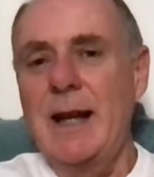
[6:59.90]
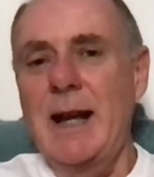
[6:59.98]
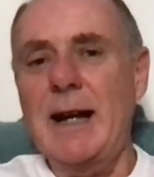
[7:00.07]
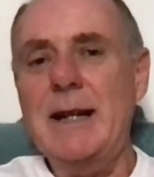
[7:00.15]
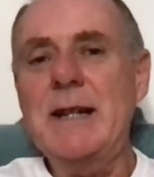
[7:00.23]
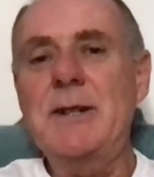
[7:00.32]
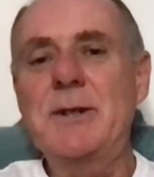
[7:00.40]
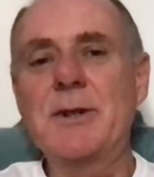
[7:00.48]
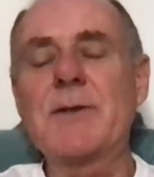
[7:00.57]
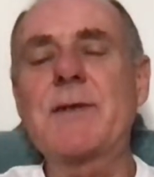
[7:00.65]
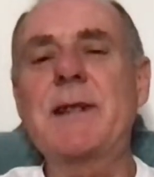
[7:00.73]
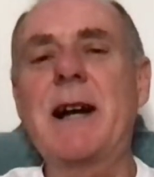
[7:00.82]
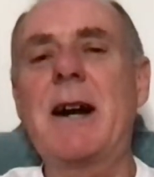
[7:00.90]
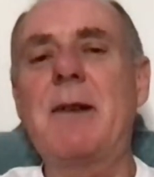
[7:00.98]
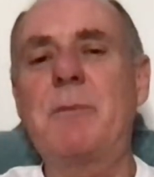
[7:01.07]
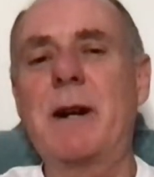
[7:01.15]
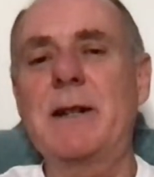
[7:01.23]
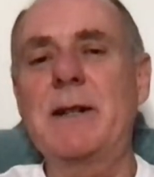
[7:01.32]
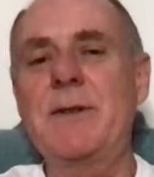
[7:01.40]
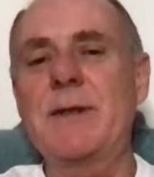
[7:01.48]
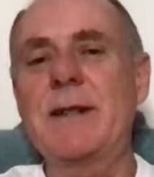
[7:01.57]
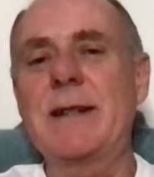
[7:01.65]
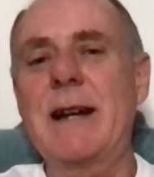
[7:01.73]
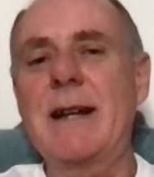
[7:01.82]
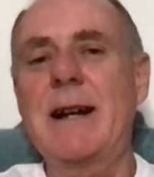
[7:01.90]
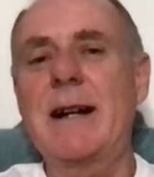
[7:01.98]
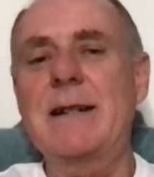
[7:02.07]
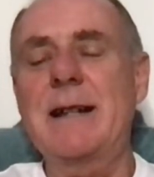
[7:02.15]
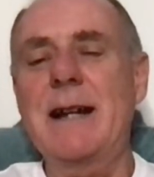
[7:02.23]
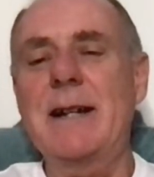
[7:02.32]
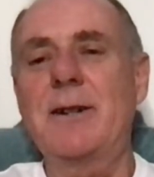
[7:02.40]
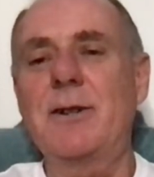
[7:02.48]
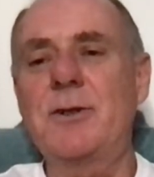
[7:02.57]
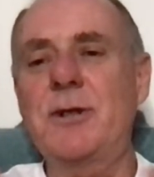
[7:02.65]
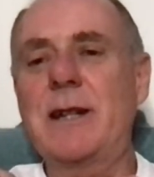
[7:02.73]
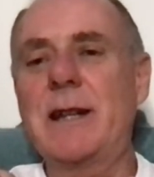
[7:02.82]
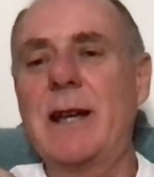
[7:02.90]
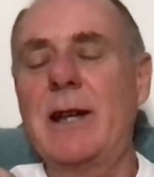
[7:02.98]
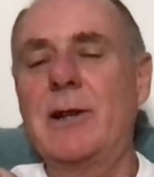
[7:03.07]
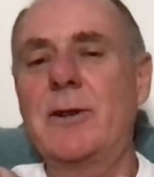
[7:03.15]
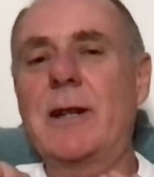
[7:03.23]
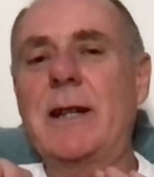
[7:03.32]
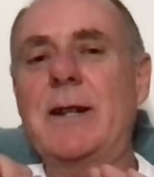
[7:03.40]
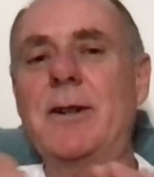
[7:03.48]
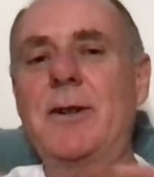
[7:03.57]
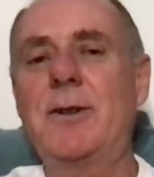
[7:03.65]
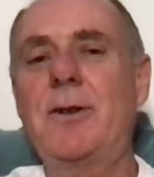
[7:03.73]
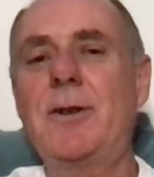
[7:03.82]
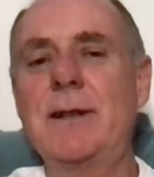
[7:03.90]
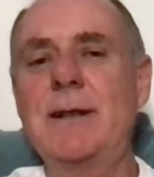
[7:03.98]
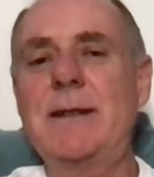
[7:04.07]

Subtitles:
And it does that by using AI technology, looking at all the